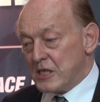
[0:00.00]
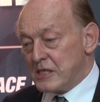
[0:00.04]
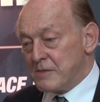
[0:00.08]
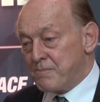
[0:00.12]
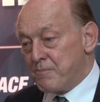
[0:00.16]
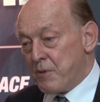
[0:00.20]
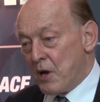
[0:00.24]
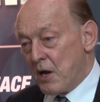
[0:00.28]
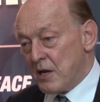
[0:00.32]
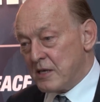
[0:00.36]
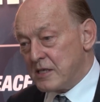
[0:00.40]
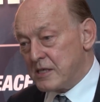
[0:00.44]
as
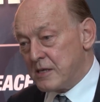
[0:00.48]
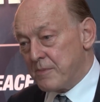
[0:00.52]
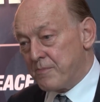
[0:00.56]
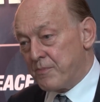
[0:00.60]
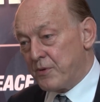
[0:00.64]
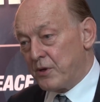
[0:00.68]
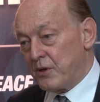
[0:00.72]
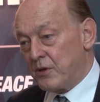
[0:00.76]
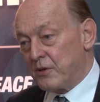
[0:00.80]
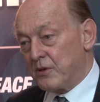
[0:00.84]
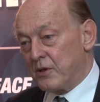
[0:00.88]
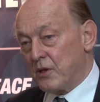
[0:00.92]

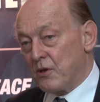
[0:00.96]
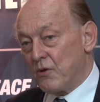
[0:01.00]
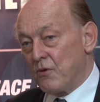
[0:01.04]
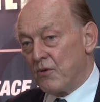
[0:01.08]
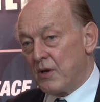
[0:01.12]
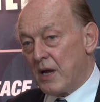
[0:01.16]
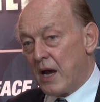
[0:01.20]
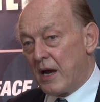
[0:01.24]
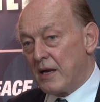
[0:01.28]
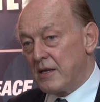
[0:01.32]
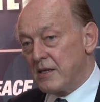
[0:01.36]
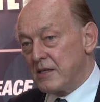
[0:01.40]
possible, the
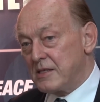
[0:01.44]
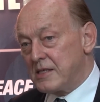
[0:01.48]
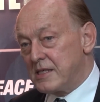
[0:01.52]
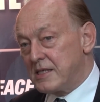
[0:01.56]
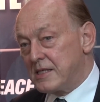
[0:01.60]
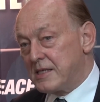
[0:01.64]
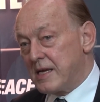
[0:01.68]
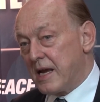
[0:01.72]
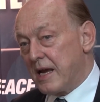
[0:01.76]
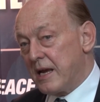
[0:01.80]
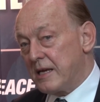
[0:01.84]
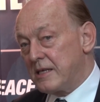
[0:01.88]
United
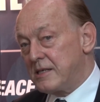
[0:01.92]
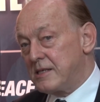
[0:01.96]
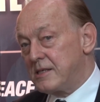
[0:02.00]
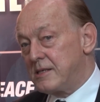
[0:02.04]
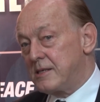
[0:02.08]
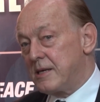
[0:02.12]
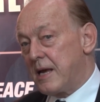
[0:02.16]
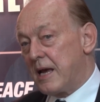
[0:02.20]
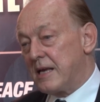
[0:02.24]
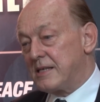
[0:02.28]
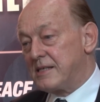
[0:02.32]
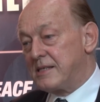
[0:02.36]

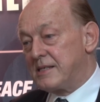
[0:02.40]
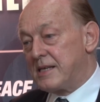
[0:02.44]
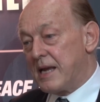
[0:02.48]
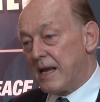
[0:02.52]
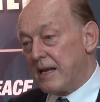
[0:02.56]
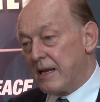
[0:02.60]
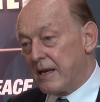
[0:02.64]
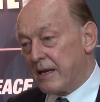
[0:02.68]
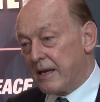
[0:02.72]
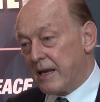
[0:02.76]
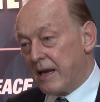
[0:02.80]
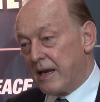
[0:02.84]
States has
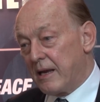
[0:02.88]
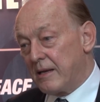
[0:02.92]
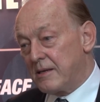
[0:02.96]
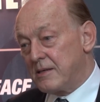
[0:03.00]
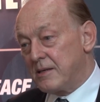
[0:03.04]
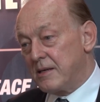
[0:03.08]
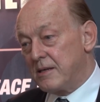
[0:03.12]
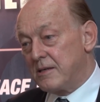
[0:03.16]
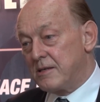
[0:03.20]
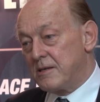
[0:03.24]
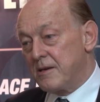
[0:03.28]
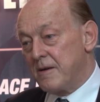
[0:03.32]

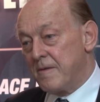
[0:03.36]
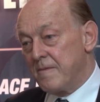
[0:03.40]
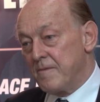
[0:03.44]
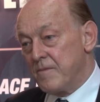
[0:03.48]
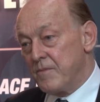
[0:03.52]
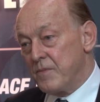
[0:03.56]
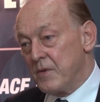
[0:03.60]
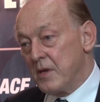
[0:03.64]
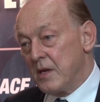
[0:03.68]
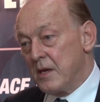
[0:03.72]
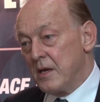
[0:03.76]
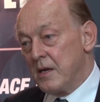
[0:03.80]
delegated
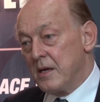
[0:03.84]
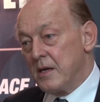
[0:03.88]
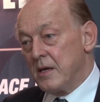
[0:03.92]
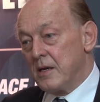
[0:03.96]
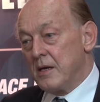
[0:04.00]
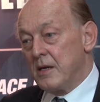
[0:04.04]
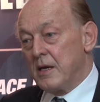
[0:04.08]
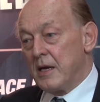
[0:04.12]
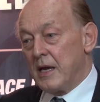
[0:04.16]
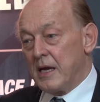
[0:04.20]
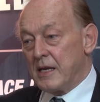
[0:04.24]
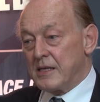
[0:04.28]

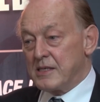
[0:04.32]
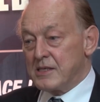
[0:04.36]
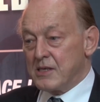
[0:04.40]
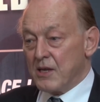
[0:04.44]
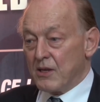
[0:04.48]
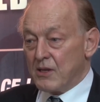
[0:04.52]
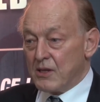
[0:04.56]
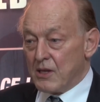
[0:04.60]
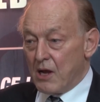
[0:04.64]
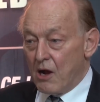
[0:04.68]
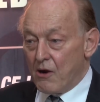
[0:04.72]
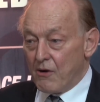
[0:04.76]
its
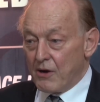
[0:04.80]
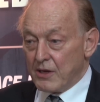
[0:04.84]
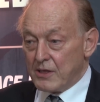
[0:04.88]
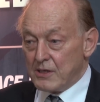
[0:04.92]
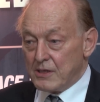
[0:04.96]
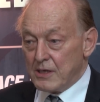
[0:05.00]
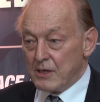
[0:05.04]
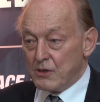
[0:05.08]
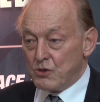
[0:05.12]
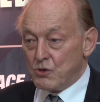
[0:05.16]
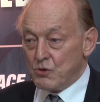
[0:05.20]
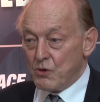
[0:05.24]

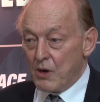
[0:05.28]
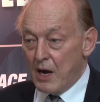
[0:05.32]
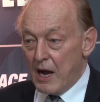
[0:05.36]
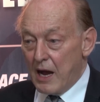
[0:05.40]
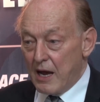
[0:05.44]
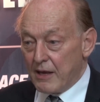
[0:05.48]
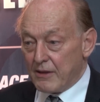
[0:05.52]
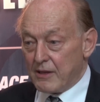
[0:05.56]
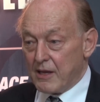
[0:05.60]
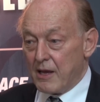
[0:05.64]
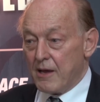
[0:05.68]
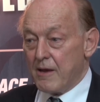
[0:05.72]
authority to
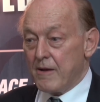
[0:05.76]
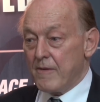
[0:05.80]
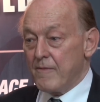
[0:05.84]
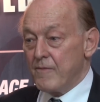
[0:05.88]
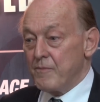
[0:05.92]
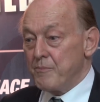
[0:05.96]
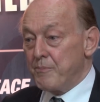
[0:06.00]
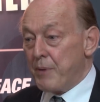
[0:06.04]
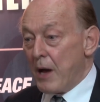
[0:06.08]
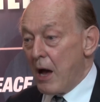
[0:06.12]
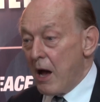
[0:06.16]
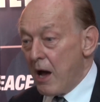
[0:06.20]
other
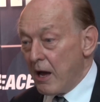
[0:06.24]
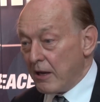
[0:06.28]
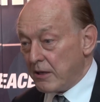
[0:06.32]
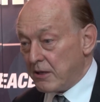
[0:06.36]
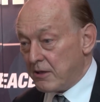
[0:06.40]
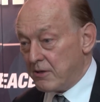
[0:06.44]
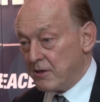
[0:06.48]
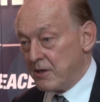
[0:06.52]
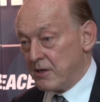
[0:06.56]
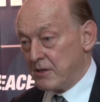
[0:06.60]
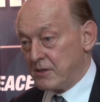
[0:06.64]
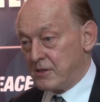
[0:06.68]

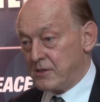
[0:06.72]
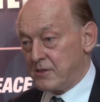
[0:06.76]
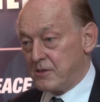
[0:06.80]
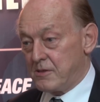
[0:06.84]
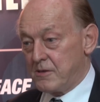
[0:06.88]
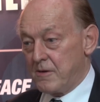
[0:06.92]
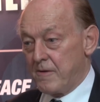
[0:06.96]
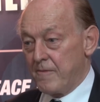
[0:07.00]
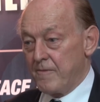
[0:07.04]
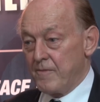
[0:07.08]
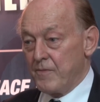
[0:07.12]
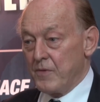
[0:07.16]

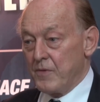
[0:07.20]
partners,